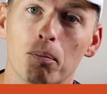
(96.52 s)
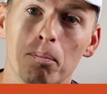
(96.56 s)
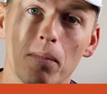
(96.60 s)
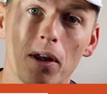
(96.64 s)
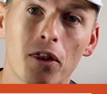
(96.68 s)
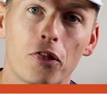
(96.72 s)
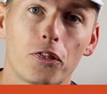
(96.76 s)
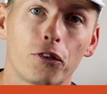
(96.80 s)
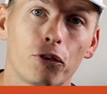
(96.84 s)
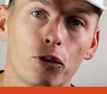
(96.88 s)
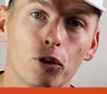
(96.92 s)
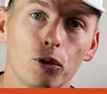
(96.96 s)

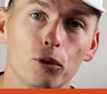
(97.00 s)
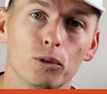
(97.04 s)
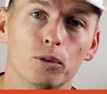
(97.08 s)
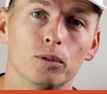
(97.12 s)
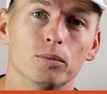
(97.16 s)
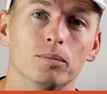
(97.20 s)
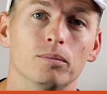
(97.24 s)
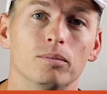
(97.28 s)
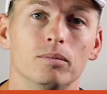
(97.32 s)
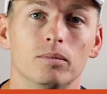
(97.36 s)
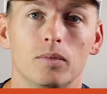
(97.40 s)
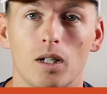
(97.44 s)
Myth 2.
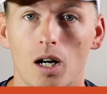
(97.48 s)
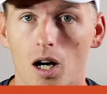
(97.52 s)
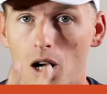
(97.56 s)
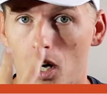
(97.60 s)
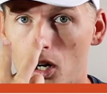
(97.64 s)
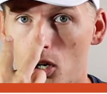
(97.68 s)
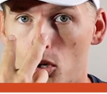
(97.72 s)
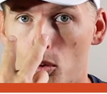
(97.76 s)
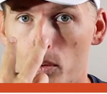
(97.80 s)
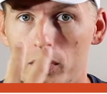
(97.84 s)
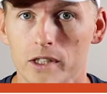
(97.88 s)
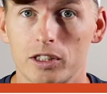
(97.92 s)

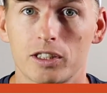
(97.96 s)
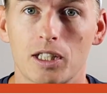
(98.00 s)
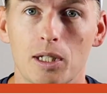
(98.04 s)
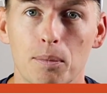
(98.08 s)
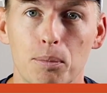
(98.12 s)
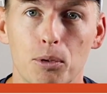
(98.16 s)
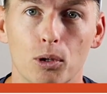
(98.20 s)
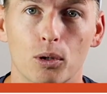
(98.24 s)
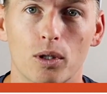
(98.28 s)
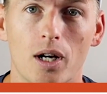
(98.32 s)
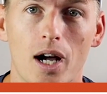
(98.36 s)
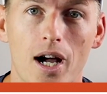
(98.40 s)
Always
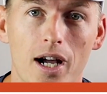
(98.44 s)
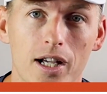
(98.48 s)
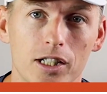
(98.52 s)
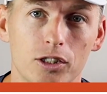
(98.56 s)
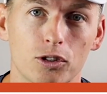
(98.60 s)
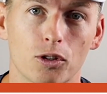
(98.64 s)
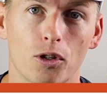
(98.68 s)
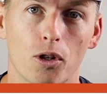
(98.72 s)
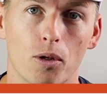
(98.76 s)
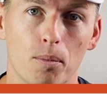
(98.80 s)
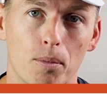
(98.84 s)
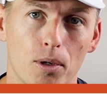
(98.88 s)
keep your
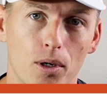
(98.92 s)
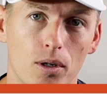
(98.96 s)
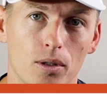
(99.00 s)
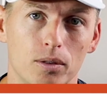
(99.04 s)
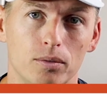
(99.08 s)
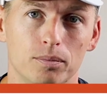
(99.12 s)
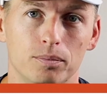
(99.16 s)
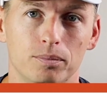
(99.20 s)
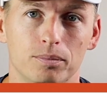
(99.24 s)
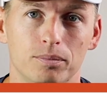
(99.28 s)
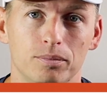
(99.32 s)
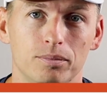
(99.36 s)
eyes on the
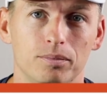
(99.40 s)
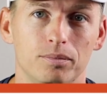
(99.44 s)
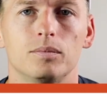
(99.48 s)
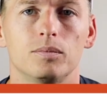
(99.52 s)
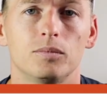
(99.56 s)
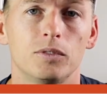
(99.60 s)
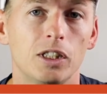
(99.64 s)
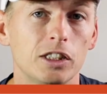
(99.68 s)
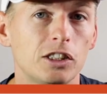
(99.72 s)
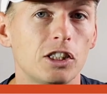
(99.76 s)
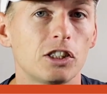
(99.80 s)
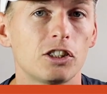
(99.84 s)
ball.
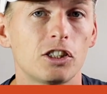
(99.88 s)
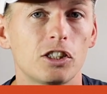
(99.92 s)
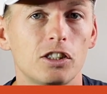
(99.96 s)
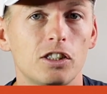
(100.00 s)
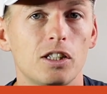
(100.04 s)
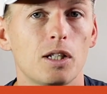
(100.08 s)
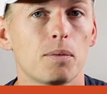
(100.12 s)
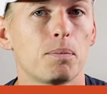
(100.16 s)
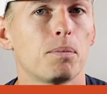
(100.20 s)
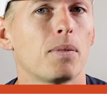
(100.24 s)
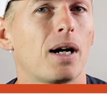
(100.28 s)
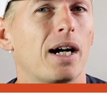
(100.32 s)
This is a
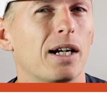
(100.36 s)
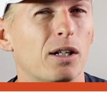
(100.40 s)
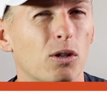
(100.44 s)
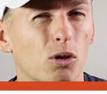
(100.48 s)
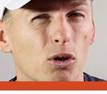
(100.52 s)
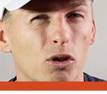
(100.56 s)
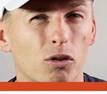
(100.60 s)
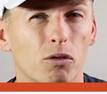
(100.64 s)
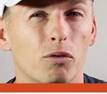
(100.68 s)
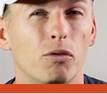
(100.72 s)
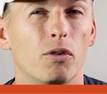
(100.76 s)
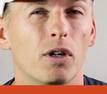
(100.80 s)
tip I
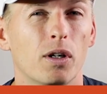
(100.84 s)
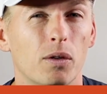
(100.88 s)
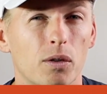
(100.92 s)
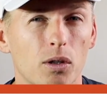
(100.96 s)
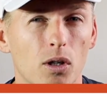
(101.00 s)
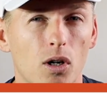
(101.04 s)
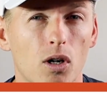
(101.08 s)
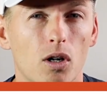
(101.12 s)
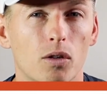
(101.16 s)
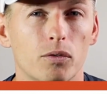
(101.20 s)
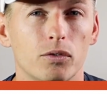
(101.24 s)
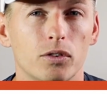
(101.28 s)
hear
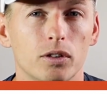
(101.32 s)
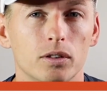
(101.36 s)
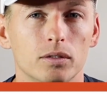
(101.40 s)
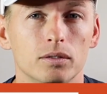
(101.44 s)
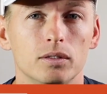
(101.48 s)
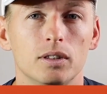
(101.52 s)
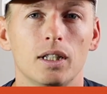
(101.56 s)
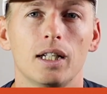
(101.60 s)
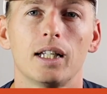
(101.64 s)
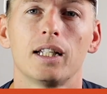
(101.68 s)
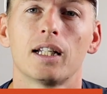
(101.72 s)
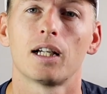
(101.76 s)
very often,
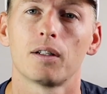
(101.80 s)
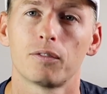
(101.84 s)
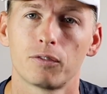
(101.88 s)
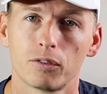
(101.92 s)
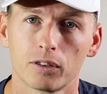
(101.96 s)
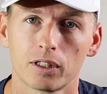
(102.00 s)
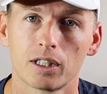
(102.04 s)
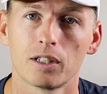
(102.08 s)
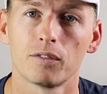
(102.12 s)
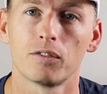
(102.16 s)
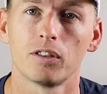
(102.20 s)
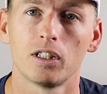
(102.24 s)
and I've
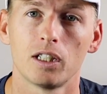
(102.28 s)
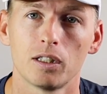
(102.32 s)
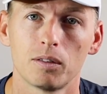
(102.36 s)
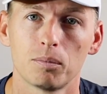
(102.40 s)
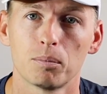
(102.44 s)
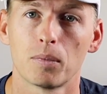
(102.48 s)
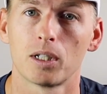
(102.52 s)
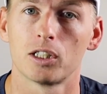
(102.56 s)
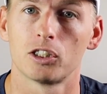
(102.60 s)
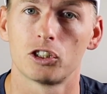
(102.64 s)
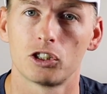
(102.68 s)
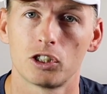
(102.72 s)
given
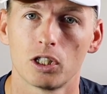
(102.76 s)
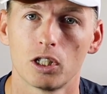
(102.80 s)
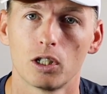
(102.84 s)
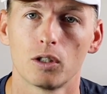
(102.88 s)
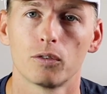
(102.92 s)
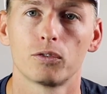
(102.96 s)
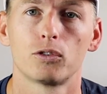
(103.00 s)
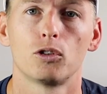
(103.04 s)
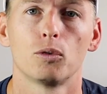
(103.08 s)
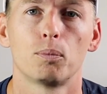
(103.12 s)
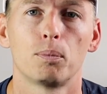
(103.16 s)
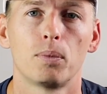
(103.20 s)
it
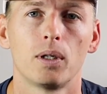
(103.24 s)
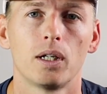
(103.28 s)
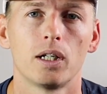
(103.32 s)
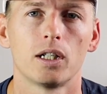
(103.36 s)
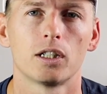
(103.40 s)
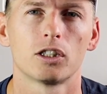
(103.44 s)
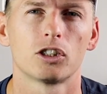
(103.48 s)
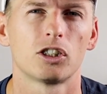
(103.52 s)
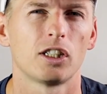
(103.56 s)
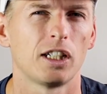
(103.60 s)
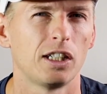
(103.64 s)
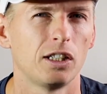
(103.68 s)
myself to
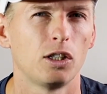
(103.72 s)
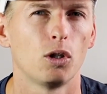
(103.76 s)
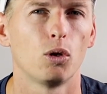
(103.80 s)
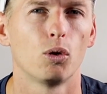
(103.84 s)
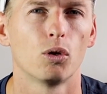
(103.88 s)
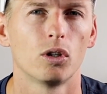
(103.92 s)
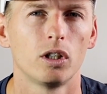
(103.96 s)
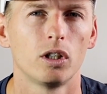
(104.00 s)
players in the